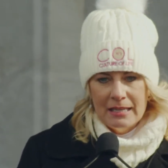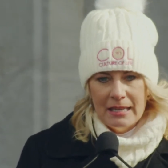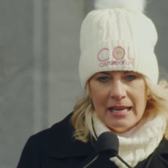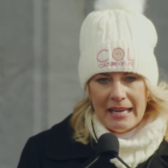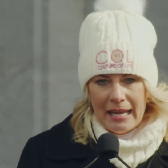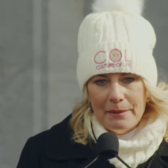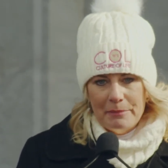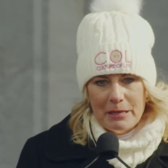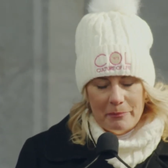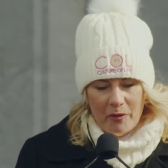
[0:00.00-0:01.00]
He gave me
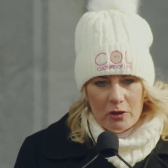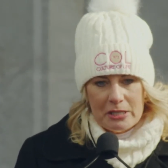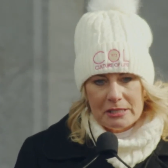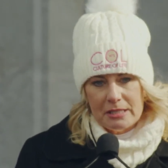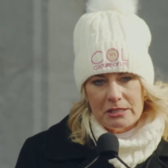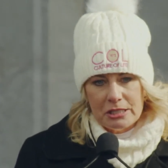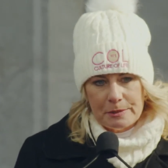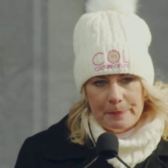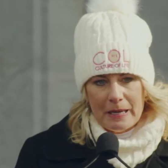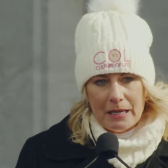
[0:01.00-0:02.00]
a voice to
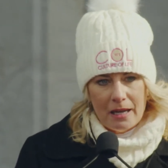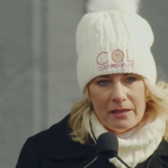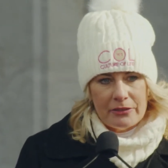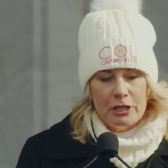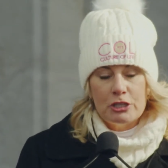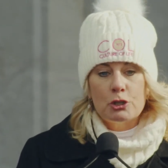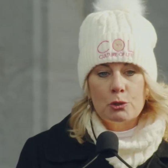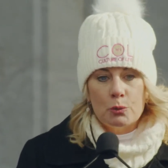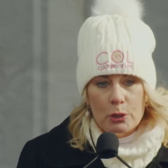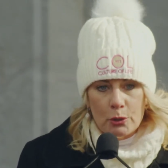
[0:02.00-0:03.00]
speak the
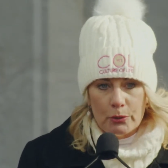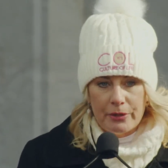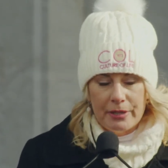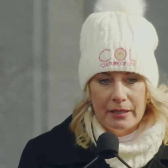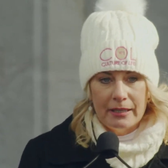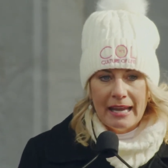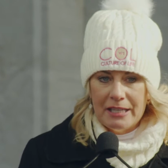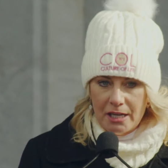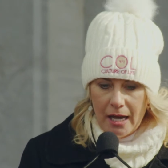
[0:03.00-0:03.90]
truth and not